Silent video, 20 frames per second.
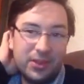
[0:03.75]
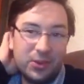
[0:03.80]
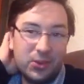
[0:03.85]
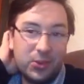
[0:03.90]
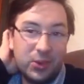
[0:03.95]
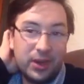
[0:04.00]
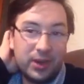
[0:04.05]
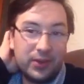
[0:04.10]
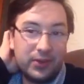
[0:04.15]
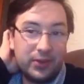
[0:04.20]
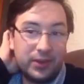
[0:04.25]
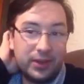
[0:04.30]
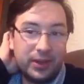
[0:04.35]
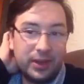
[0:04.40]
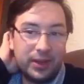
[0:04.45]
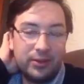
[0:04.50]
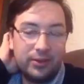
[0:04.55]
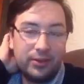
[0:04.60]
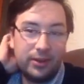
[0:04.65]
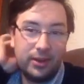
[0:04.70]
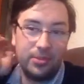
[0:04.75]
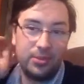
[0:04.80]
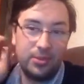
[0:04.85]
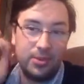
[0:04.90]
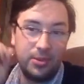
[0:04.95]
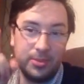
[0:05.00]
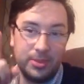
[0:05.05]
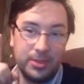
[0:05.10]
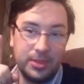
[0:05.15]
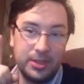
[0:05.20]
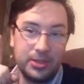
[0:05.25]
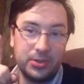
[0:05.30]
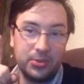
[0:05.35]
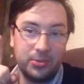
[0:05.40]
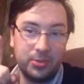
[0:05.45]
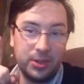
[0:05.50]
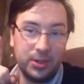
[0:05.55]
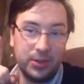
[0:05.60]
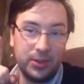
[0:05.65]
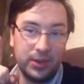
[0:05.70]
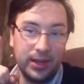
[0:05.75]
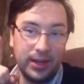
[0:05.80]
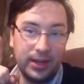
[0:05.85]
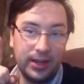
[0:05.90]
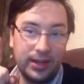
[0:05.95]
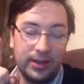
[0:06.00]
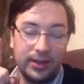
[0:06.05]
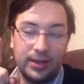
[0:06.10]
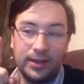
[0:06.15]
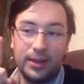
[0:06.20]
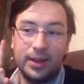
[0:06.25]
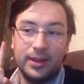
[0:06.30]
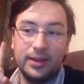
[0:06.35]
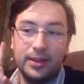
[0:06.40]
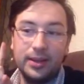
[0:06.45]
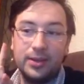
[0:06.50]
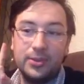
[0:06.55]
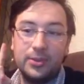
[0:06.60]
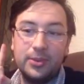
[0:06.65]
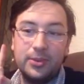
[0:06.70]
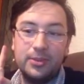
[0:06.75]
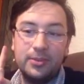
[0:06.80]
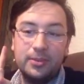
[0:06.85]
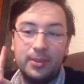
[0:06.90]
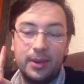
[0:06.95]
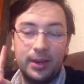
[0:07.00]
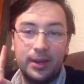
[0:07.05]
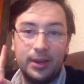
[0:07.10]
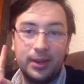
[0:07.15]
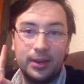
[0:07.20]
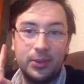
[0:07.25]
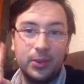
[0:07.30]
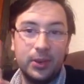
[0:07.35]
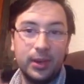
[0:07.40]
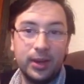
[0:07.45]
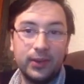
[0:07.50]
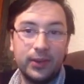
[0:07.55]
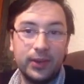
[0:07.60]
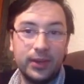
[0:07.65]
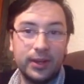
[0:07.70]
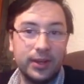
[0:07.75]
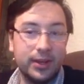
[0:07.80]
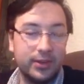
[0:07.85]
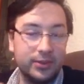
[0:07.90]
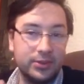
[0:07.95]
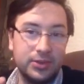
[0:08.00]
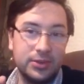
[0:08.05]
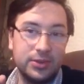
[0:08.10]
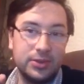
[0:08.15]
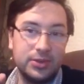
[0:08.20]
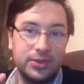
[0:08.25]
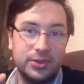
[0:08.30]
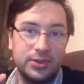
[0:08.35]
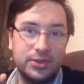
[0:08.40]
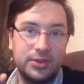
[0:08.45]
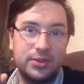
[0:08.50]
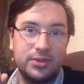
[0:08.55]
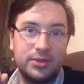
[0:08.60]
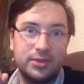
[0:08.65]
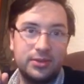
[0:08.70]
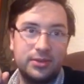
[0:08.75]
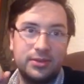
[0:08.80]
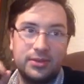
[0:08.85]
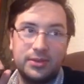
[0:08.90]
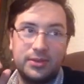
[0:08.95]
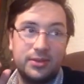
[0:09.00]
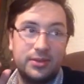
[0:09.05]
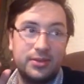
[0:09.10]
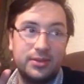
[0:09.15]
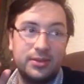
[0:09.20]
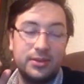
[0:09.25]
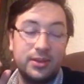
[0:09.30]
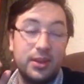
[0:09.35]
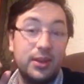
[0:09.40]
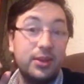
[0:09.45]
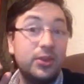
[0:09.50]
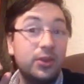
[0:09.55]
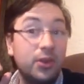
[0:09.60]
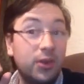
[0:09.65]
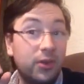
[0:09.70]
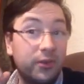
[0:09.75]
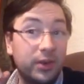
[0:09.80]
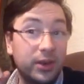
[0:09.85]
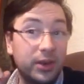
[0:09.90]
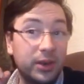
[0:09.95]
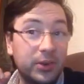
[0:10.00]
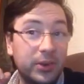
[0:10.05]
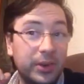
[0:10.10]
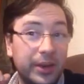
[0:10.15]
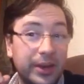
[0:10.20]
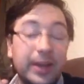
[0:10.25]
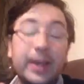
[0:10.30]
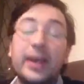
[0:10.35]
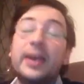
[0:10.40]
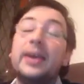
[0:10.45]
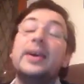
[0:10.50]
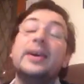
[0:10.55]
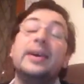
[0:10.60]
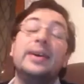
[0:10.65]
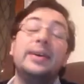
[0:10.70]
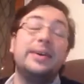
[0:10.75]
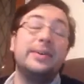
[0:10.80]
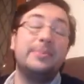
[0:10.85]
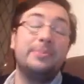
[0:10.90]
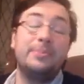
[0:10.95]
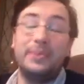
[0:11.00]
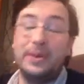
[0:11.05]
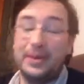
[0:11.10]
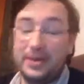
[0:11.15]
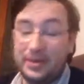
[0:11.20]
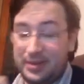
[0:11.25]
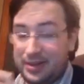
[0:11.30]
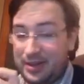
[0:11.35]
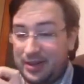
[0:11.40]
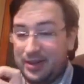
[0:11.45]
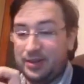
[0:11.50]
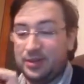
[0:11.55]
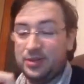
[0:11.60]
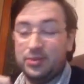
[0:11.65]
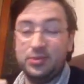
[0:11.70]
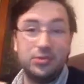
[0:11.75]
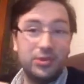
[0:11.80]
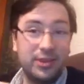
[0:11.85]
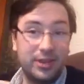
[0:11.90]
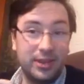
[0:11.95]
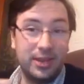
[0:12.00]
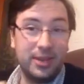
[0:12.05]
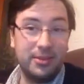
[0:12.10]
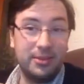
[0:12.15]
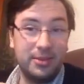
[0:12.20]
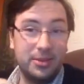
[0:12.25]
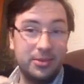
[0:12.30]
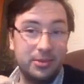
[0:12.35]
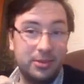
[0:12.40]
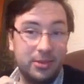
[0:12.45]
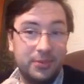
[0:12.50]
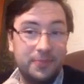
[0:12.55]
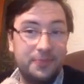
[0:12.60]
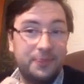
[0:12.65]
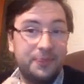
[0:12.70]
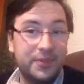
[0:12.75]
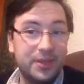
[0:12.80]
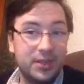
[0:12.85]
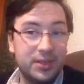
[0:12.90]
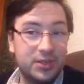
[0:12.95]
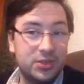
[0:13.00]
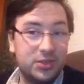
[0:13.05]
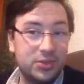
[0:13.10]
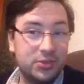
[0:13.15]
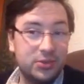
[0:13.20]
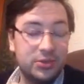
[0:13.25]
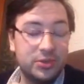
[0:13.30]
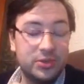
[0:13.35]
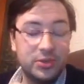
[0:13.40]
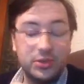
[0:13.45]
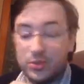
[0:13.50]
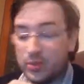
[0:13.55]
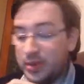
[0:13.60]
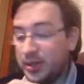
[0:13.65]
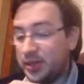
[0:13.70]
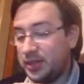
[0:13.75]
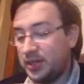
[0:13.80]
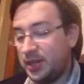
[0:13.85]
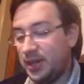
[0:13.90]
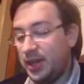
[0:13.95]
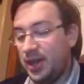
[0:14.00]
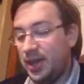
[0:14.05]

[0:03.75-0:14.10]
Quick video, promise this will be quick. I know my quick videos are not very quick, but I shall try and keep this one short and sweet.